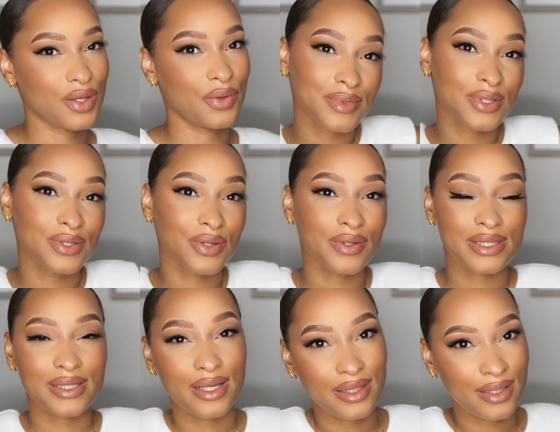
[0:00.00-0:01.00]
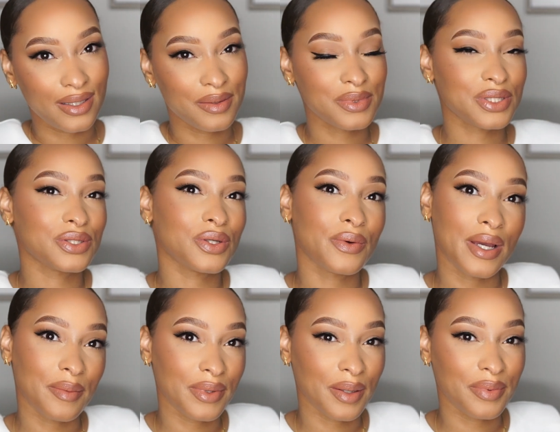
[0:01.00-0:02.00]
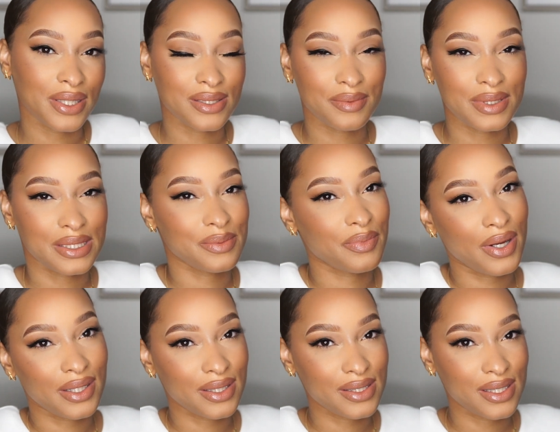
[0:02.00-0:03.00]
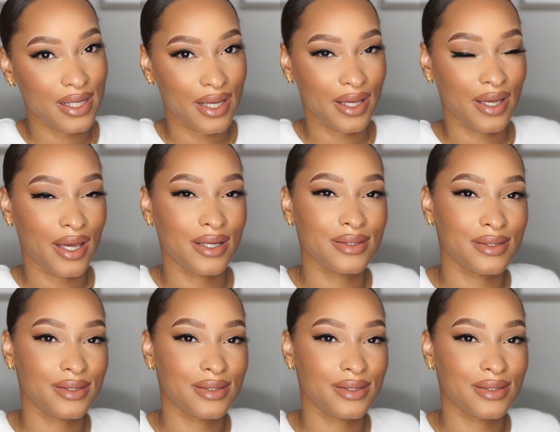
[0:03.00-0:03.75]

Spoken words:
I'm so excited. I'm so happy I picked up this product today.